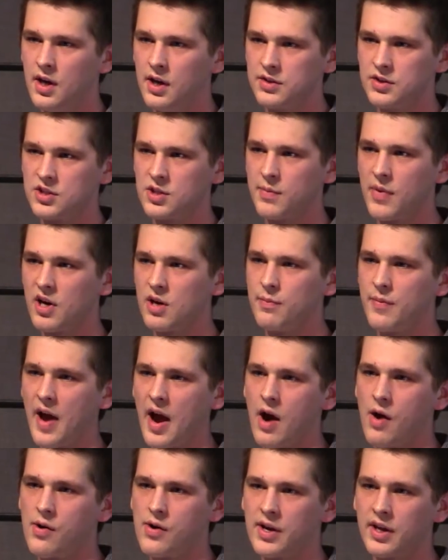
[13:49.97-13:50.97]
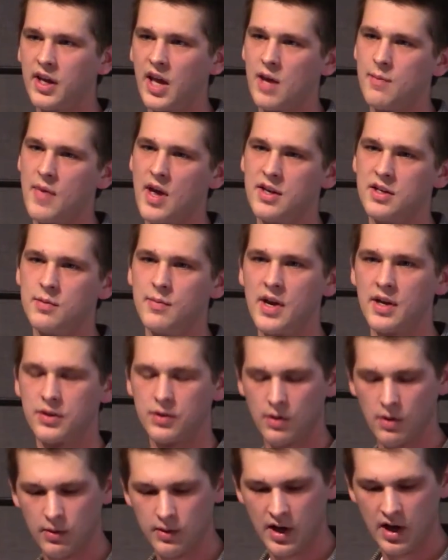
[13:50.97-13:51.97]
So it's about empowering gay men to make
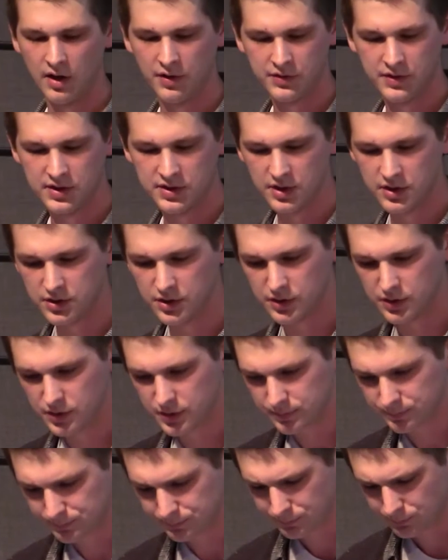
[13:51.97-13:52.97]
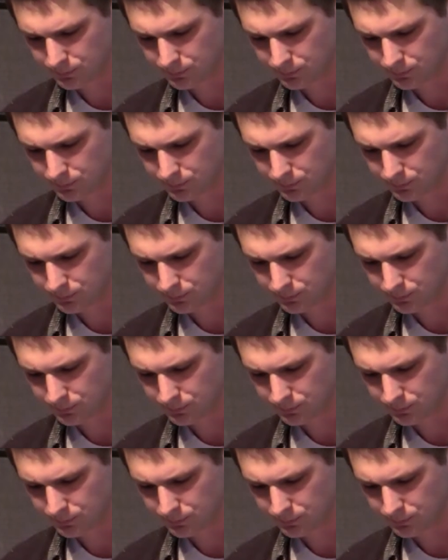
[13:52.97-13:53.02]
their own health decisions.